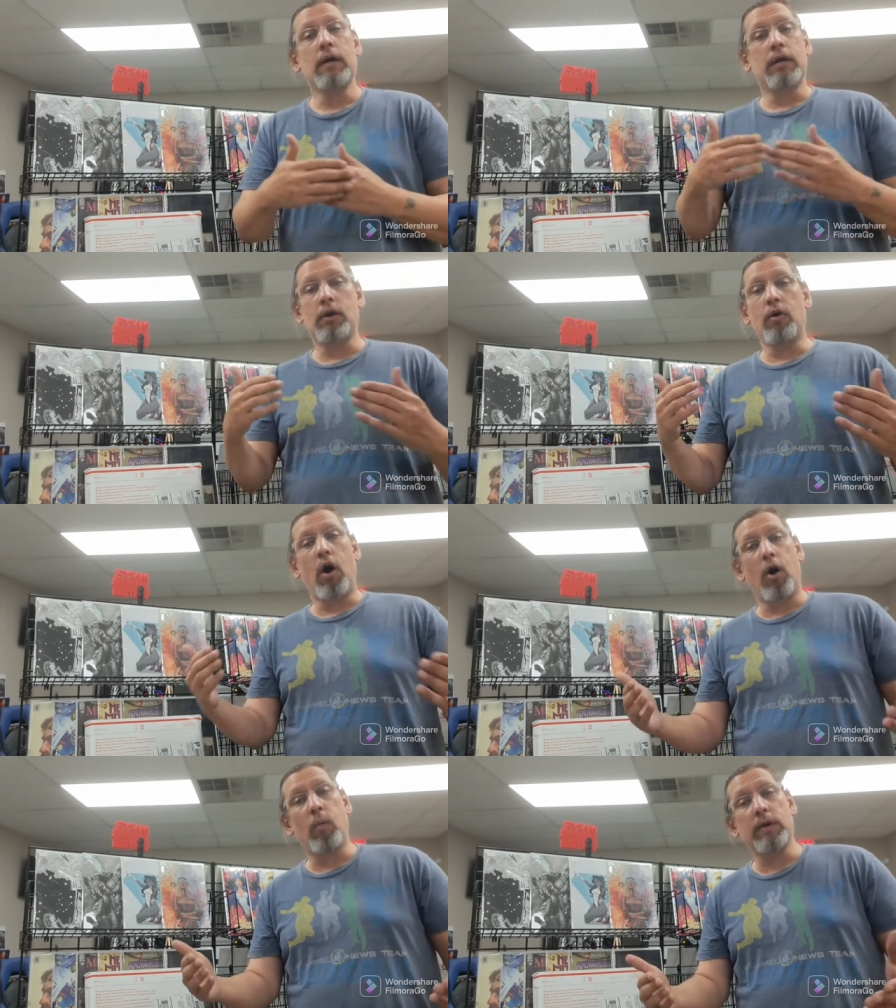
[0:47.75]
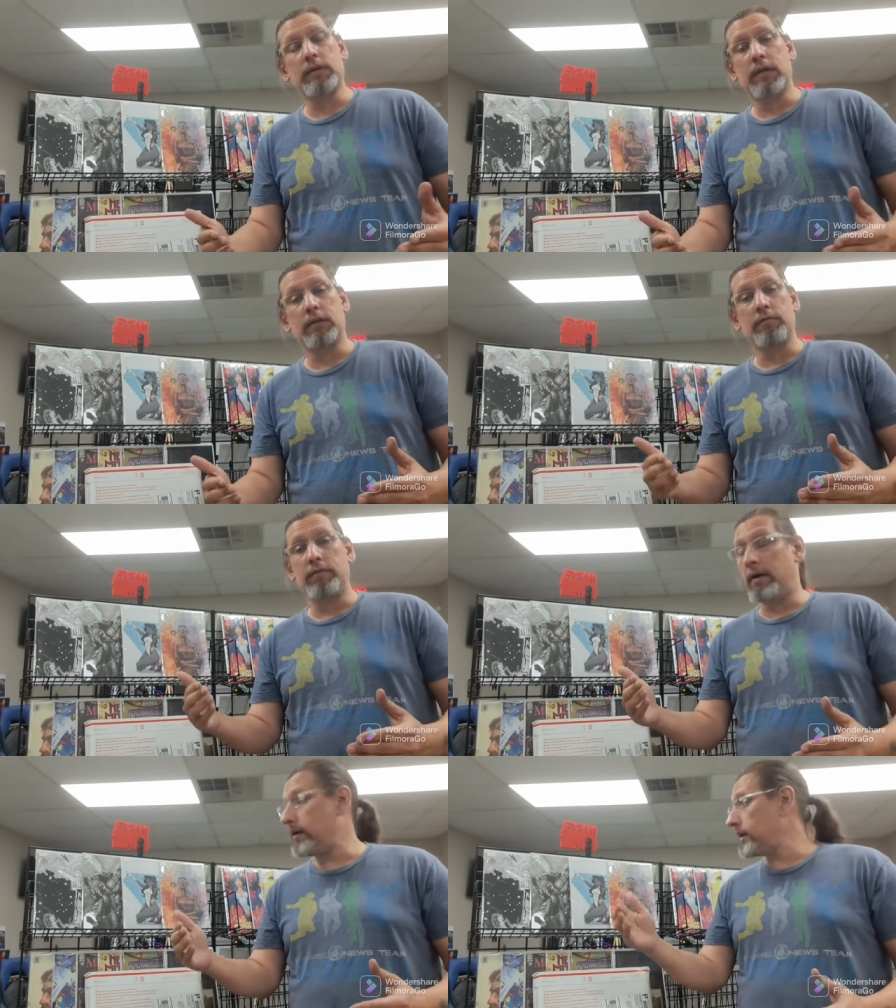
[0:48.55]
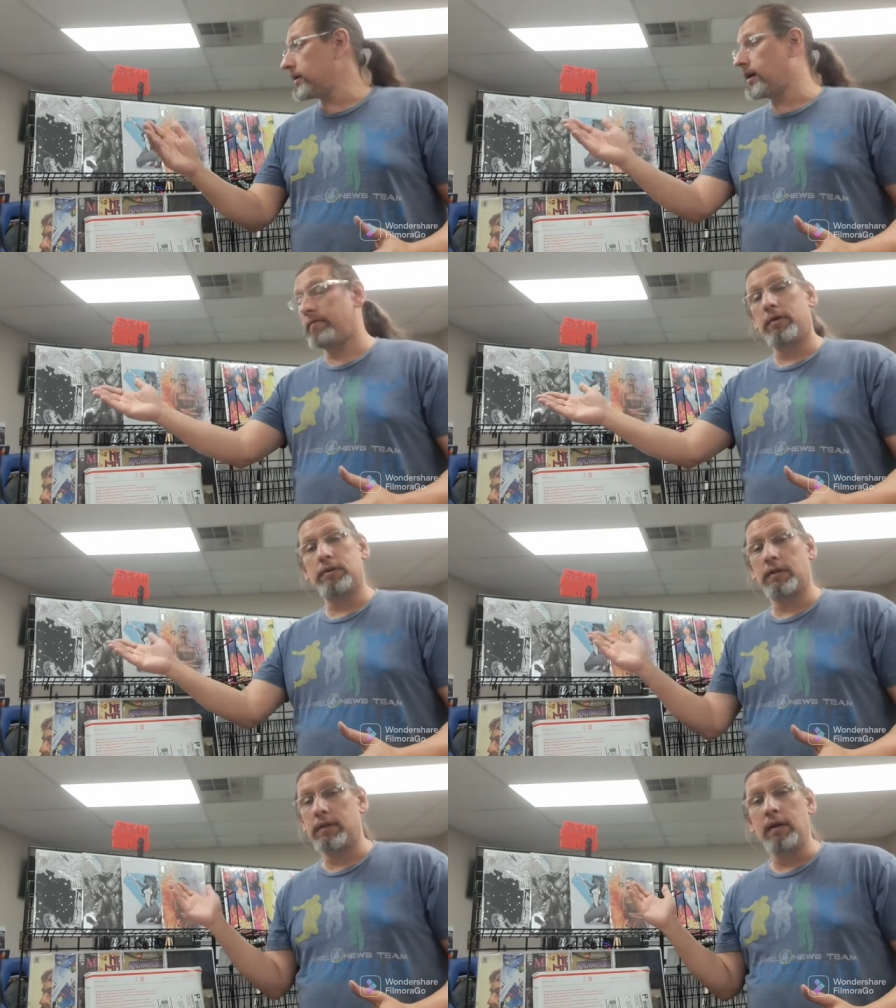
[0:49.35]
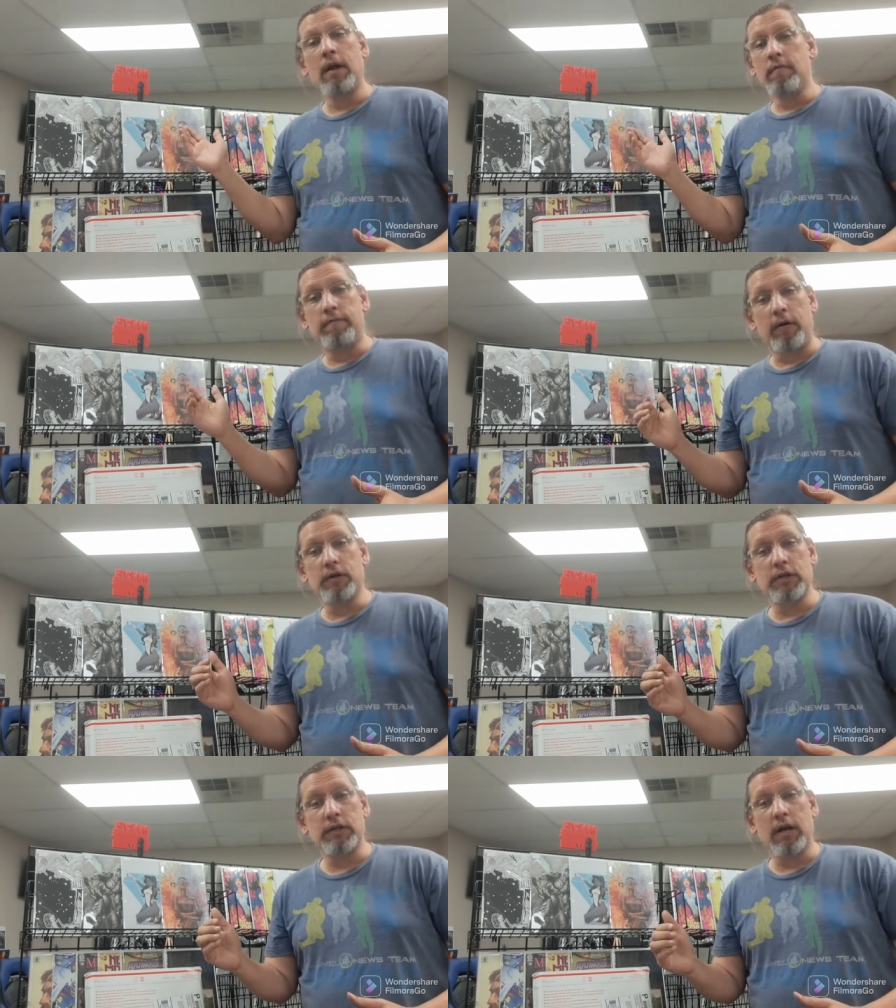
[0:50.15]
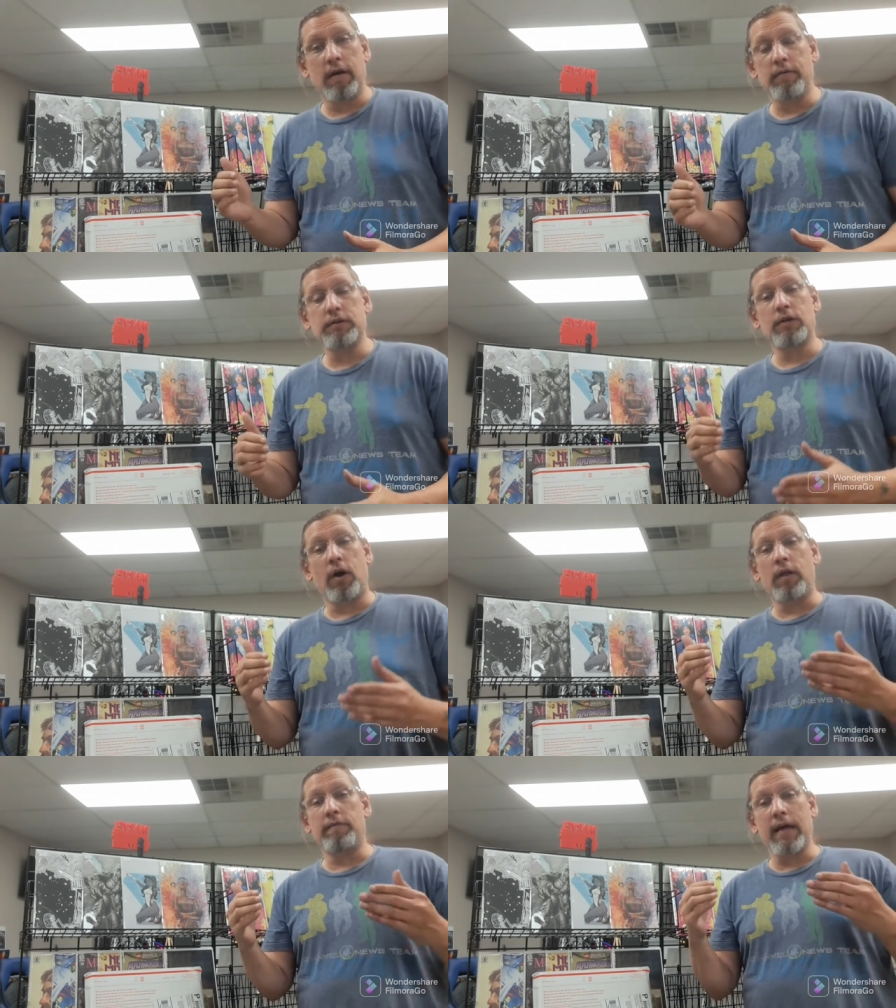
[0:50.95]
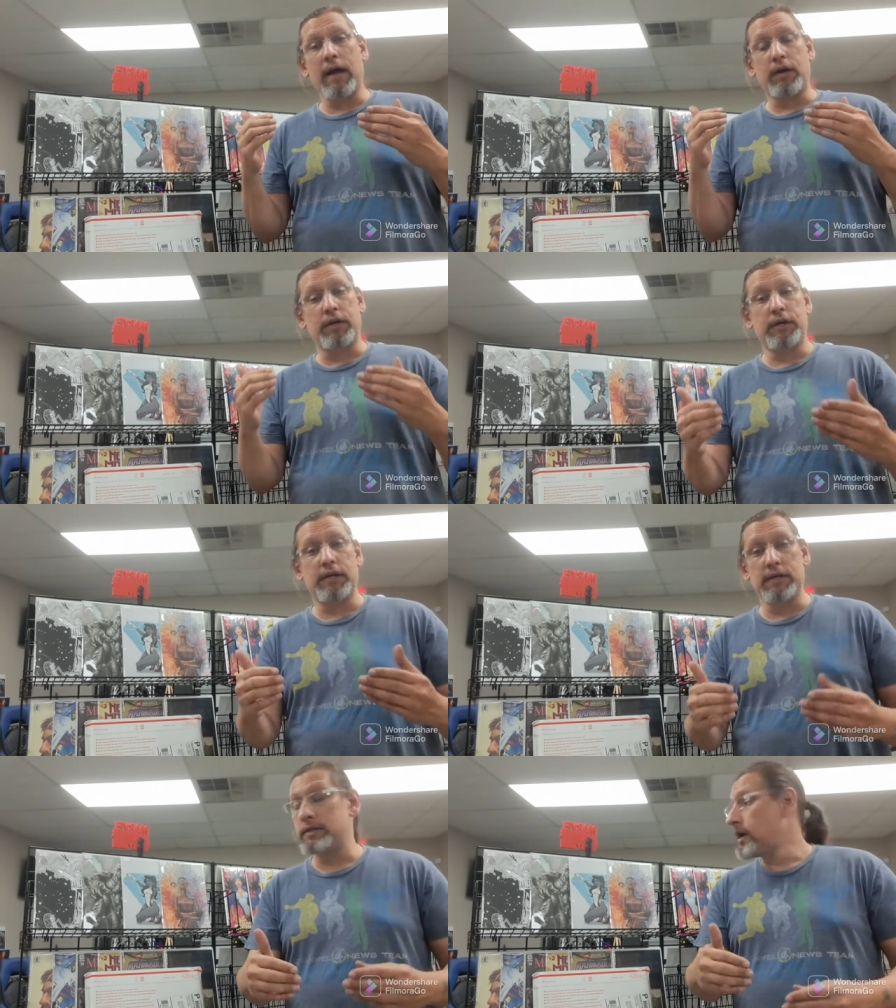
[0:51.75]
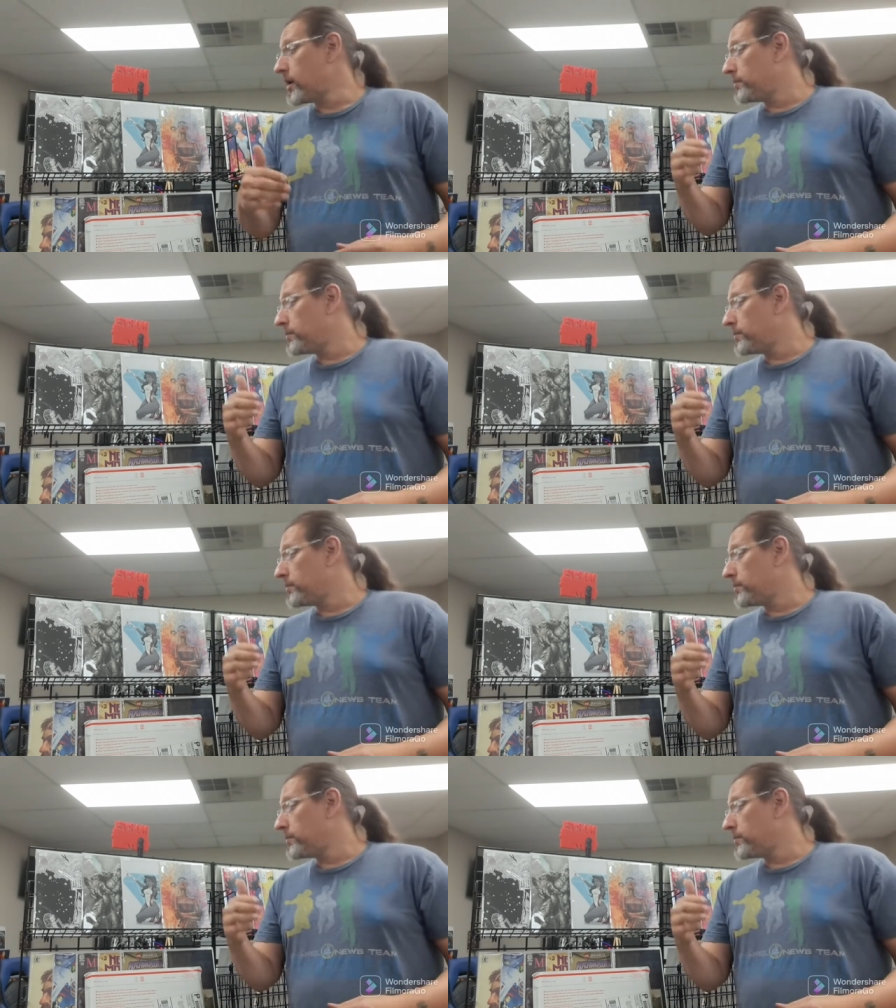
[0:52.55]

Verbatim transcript: You don't always get the variant covers and the virgin covers and all of that goodness.